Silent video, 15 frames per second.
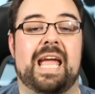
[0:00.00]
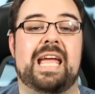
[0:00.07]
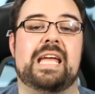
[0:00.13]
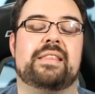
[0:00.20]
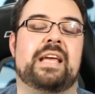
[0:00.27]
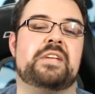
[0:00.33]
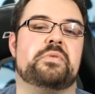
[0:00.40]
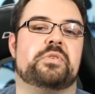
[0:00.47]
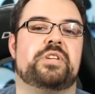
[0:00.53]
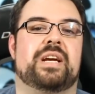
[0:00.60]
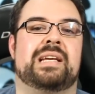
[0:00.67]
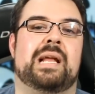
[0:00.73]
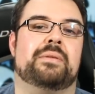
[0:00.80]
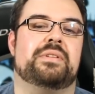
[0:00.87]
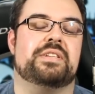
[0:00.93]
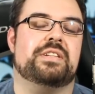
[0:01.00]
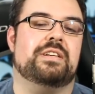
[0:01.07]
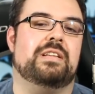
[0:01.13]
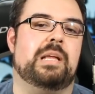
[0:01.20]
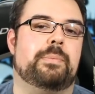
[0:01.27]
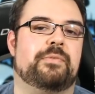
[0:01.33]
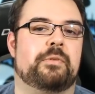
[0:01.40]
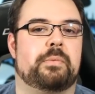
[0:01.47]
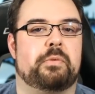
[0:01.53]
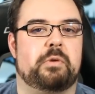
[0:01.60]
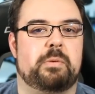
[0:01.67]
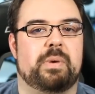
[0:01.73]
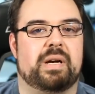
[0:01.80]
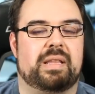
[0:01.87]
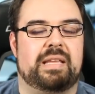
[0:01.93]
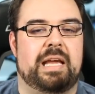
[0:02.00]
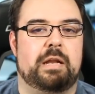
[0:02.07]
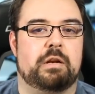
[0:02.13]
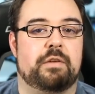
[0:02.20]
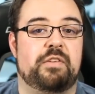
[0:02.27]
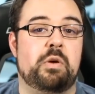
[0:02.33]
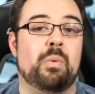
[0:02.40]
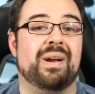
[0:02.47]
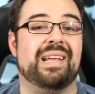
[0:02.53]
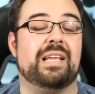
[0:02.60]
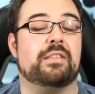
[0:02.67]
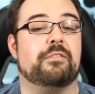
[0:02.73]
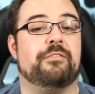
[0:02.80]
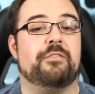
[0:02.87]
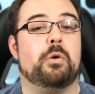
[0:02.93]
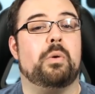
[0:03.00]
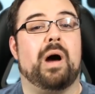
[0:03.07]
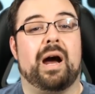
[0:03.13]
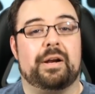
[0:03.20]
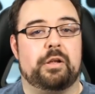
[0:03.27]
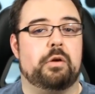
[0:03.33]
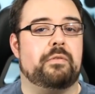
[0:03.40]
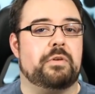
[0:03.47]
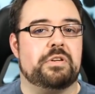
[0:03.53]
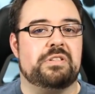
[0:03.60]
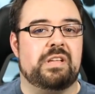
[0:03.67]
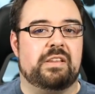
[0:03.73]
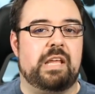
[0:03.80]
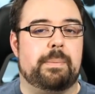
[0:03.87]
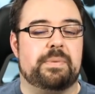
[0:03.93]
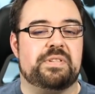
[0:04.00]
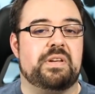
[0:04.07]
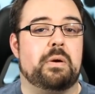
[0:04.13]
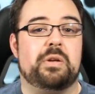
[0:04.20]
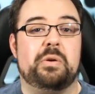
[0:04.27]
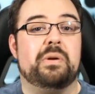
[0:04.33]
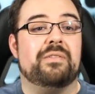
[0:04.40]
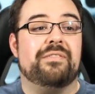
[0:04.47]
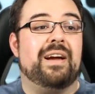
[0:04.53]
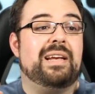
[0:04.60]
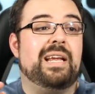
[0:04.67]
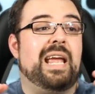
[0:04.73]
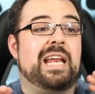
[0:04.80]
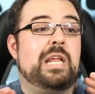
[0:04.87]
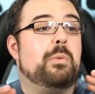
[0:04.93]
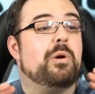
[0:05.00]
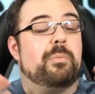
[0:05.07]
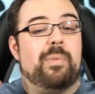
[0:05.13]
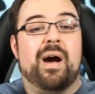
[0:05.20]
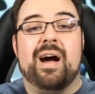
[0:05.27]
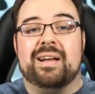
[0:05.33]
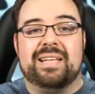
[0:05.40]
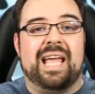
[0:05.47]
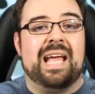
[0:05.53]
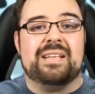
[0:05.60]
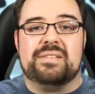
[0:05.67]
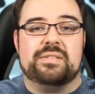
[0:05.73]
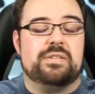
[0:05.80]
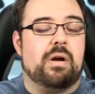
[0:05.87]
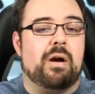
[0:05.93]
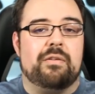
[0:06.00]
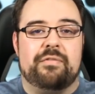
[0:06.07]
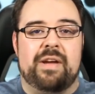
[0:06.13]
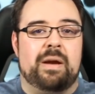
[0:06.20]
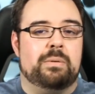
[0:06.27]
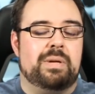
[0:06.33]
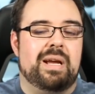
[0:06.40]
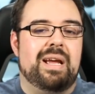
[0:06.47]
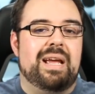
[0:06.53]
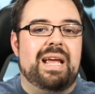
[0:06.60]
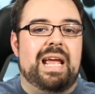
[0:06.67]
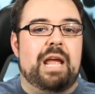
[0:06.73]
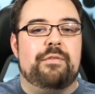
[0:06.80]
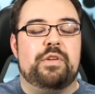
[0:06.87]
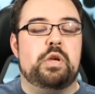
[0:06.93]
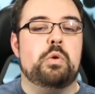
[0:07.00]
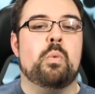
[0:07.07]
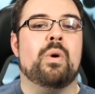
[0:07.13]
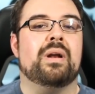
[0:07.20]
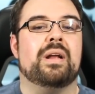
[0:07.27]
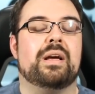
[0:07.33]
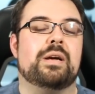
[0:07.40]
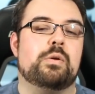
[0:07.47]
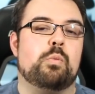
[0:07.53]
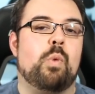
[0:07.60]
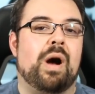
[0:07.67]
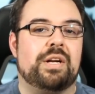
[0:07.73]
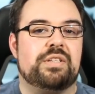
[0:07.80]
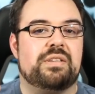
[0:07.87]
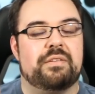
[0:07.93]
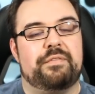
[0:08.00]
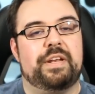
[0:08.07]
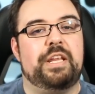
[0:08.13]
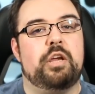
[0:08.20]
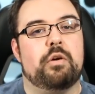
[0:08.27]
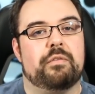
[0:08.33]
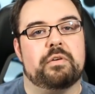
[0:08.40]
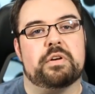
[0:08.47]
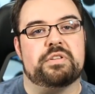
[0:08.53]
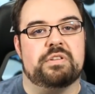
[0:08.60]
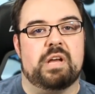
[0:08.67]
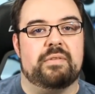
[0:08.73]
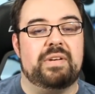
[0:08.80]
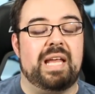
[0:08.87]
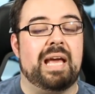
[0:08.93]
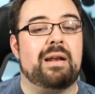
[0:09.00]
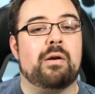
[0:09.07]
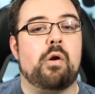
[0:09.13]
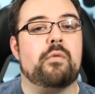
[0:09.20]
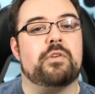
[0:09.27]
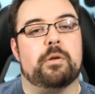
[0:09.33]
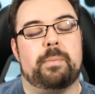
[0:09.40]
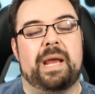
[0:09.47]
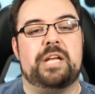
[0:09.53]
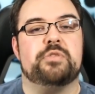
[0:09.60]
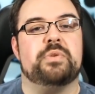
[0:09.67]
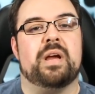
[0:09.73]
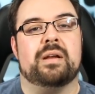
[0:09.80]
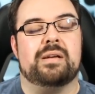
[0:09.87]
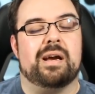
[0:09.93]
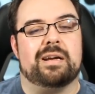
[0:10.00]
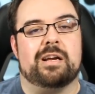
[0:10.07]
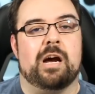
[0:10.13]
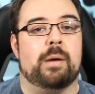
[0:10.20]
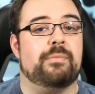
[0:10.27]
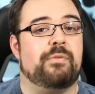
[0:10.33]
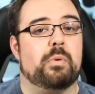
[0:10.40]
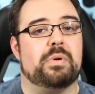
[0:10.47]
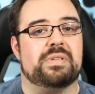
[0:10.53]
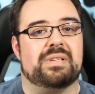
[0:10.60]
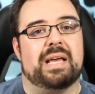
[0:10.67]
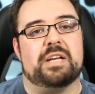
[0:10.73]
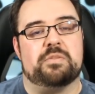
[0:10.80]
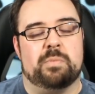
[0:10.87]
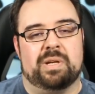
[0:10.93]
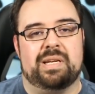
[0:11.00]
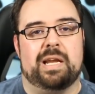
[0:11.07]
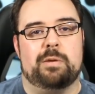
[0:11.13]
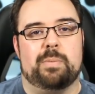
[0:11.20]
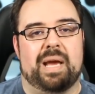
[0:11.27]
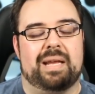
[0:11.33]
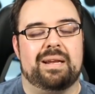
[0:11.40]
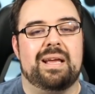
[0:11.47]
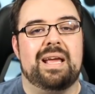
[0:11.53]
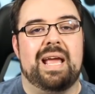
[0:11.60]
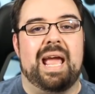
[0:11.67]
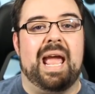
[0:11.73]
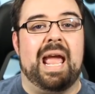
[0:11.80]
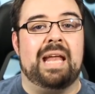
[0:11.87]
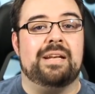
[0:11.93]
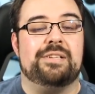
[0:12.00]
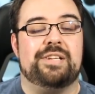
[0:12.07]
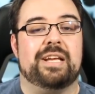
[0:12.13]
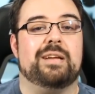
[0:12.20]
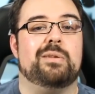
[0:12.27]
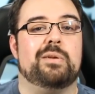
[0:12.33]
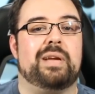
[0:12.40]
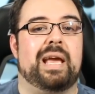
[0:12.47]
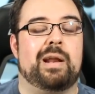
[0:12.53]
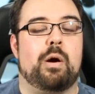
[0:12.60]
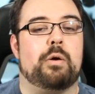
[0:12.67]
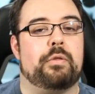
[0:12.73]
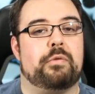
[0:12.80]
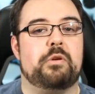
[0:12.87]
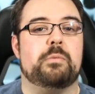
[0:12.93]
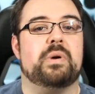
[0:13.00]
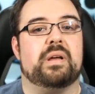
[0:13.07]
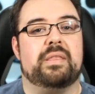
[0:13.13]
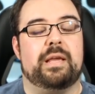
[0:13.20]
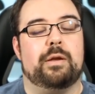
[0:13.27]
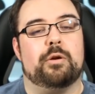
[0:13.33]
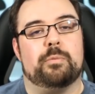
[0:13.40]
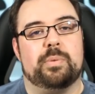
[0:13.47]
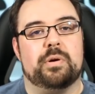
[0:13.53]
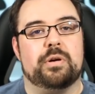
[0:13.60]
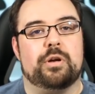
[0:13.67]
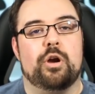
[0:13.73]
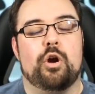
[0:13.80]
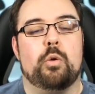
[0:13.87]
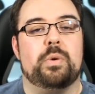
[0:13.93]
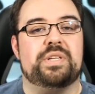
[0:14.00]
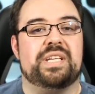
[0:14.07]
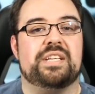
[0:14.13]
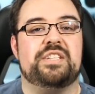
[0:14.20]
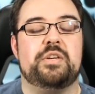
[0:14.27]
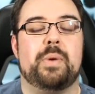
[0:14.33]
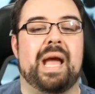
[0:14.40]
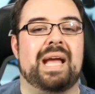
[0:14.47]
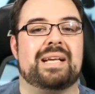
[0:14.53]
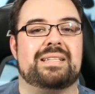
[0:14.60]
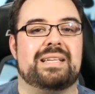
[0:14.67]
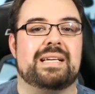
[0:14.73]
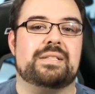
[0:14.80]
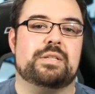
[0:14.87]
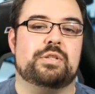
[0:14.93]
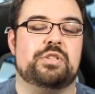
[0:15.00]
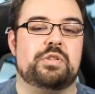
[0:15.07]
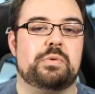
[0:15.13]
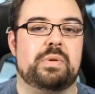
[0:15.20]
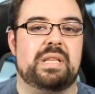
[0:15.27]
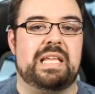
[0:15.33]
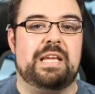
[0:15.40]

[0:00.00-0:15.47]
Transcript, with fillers: Hey, thanks for checking out this clip from Three Buck Theater. If you want to get the full audio version of the episode, you can find it anywhere podcasts are found. If you want to watch the video version of it, head on over to patreon.com forward slash mundane Matt and take a look at our Three Buck Theater perk, which gets you access to